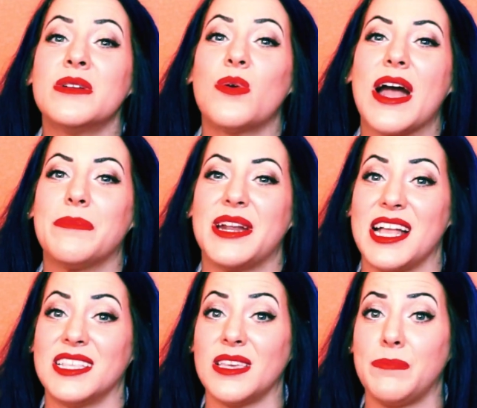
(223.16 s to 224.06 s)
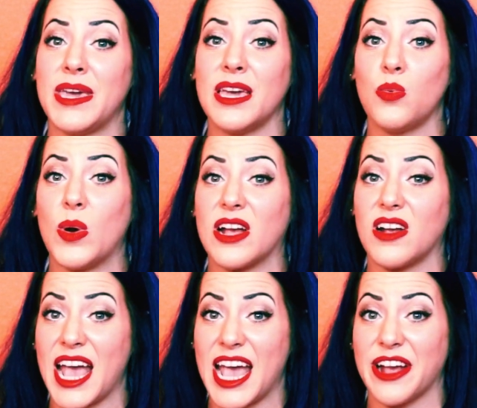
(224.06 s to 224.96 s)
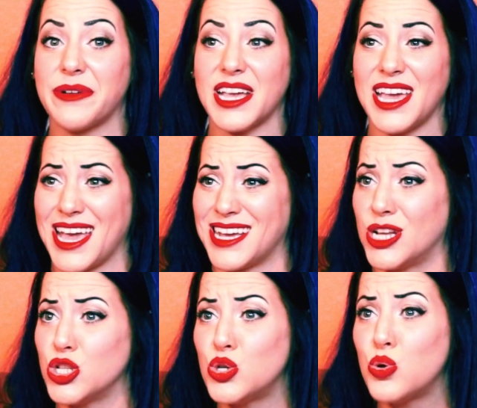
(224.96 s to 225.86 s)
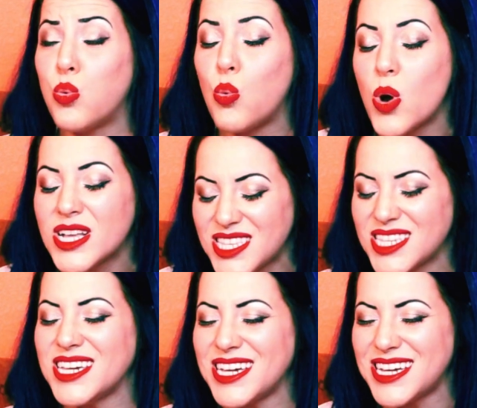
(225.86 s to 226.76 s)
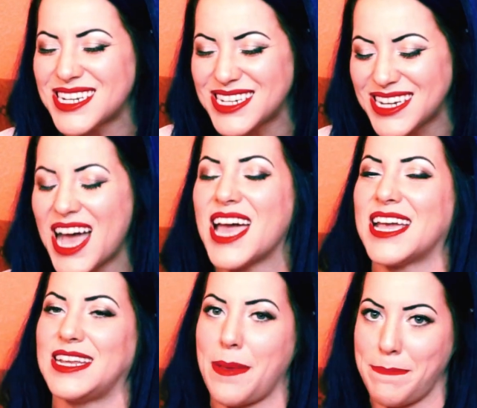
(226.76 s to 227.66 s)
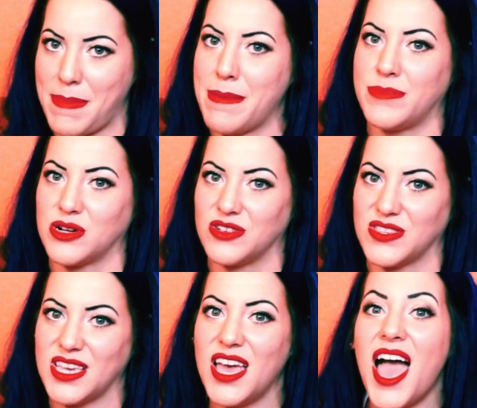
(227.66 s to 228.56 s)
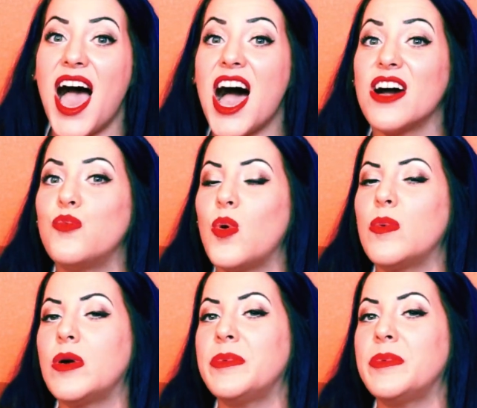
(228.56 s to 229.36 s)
requirement ends up being where Harry and 29 members of what will